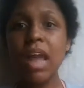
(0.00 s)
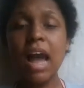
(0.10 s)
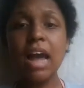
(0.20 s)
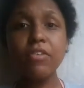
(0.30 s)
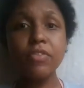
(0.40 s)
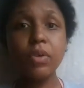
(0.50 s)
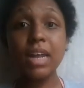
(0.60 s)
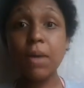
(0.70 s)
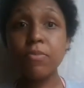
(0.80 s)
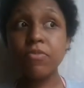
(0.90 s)
I feel that
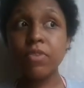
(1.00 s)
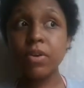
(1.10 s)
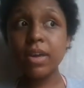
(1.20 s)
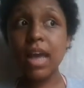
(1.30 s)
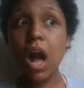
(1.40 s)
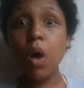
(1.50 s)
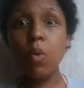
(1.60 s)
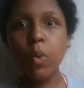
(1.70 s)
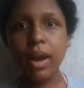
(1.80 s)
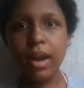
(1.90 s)
I'm very
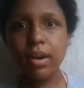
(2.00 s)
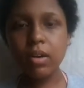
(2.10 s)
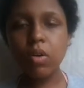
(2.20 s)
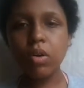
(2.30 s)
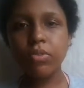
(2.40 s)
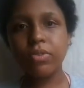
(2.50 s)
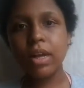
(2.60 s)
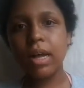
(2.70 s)
aware of